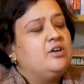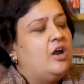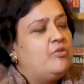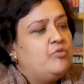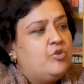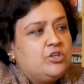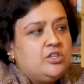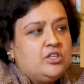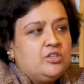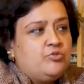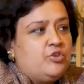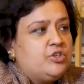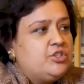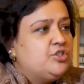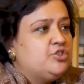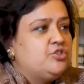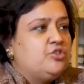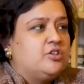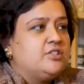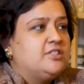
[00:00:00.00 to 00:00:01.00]
What
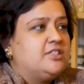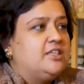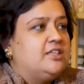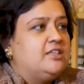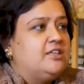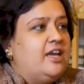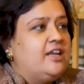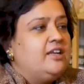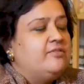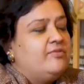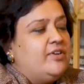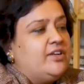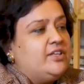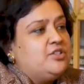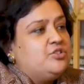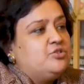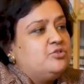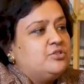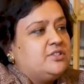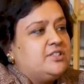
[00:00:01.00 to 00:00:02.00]
is your say? And when
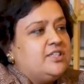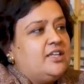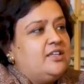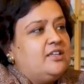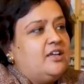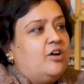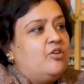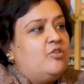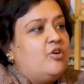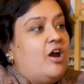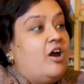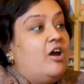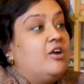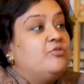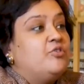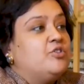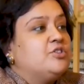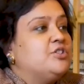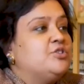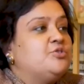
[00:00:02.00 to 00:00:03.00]
did you sell? How
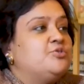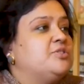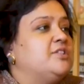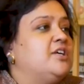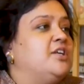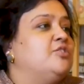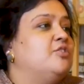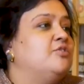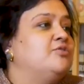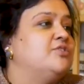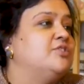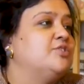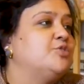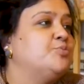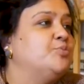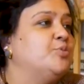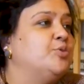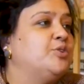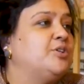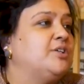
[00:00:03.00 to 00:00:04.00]
hard was it to sell your
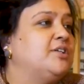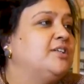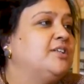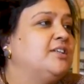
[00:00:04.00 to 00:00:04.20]
first book?